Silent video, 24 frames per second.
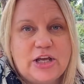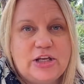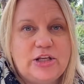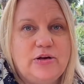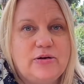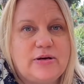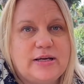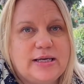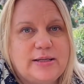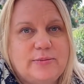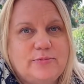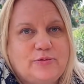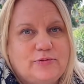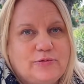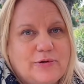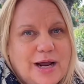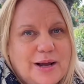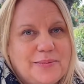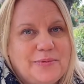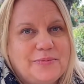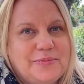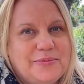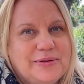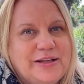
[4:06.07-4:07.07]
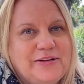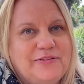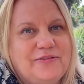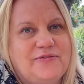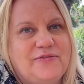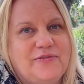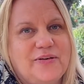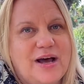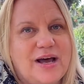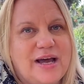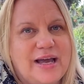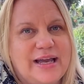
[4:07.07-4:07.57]
you can probably
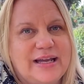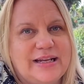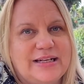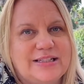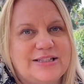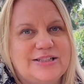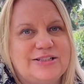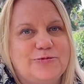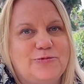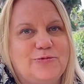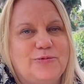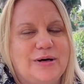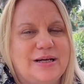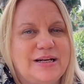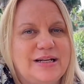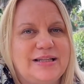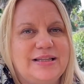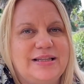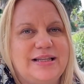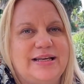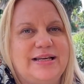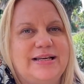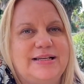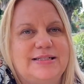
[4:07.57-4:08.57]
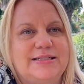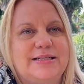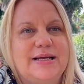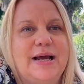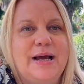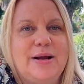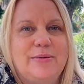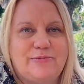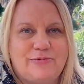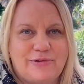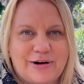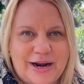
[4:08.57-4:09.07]
find one of these
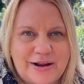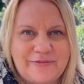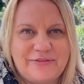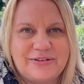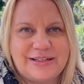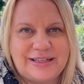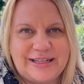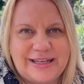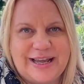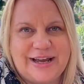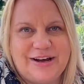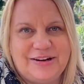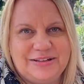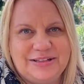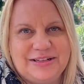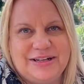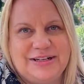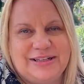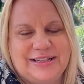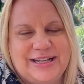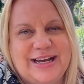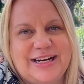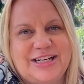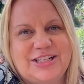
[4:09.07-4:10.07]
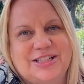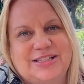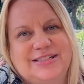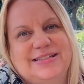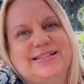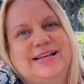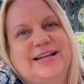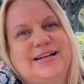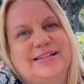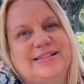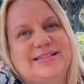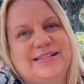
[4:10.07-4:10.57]
privately held
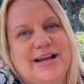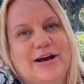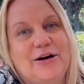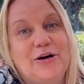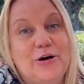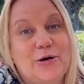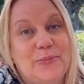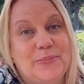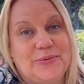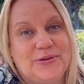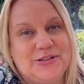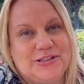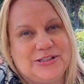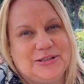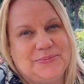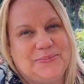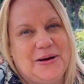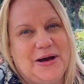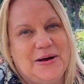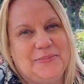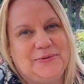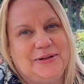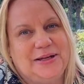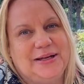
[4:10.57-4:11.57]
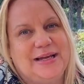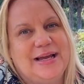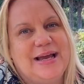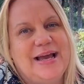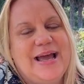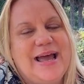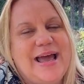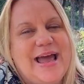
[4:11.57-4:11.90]
collections that is now open to the public.